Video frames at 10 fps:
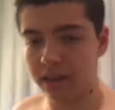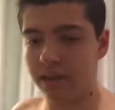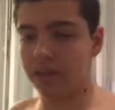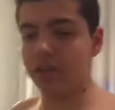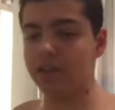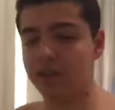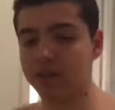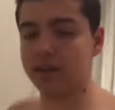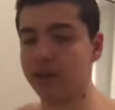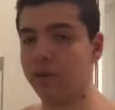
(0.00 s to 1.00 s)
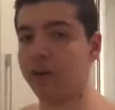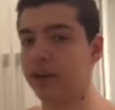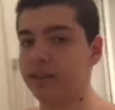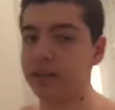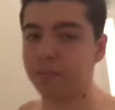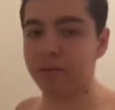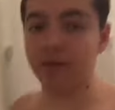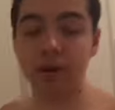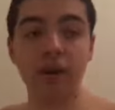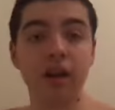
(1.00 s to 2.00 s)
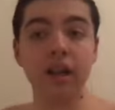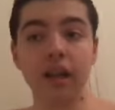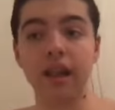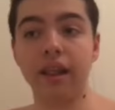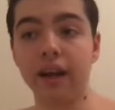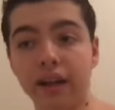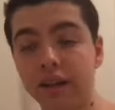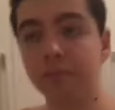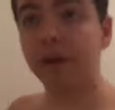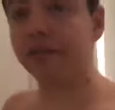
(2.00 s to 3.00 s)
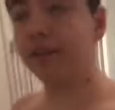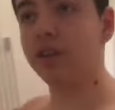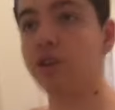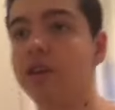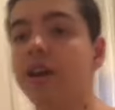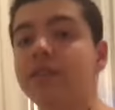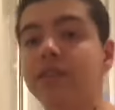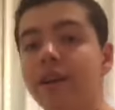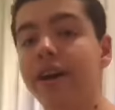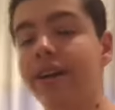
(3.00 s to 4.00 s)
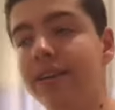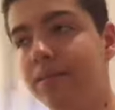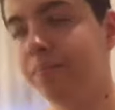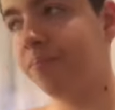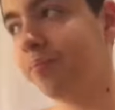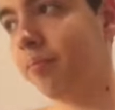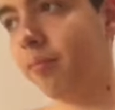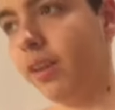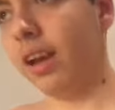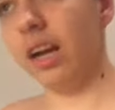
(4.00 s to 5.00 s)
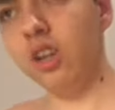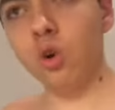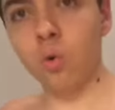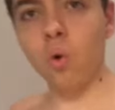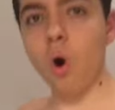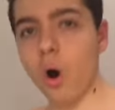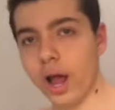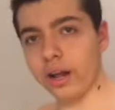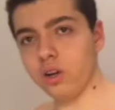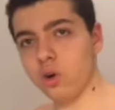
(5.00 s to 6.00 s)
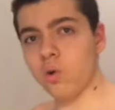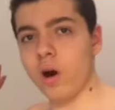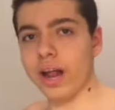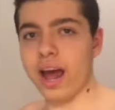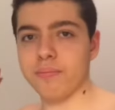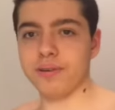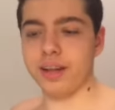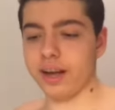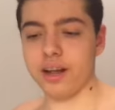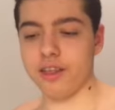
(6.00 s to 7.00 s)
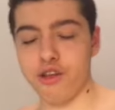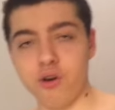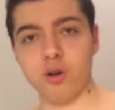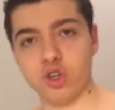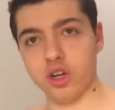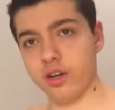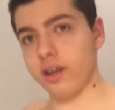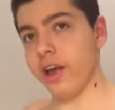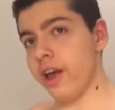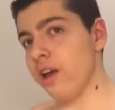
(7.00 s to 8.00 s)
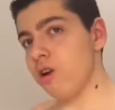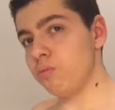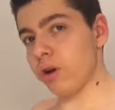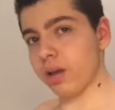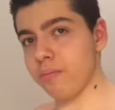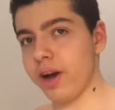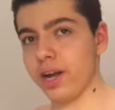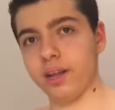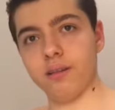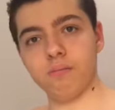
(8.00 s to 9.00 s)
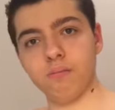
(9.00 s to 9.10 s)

It just hurts like when I step, like my feet to the other side. I don't know why it happened. Like, I thought I was gonna break my